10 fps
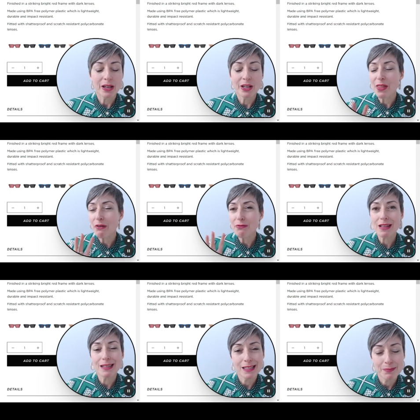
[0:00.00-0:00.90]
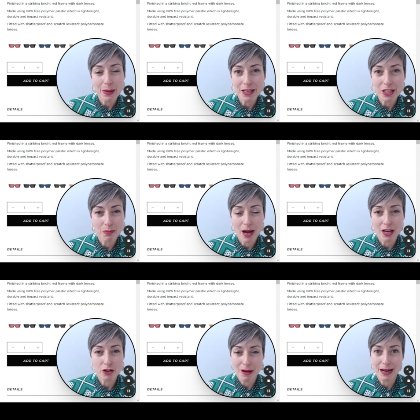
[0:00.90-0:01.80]
But they really speak to
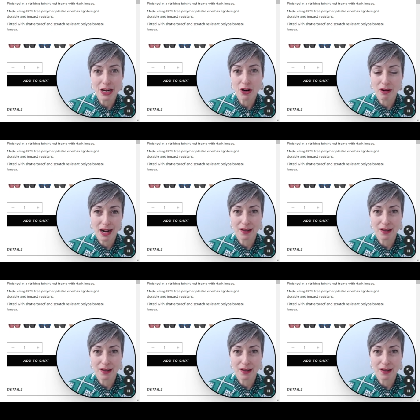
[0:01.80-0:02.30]
my dramatic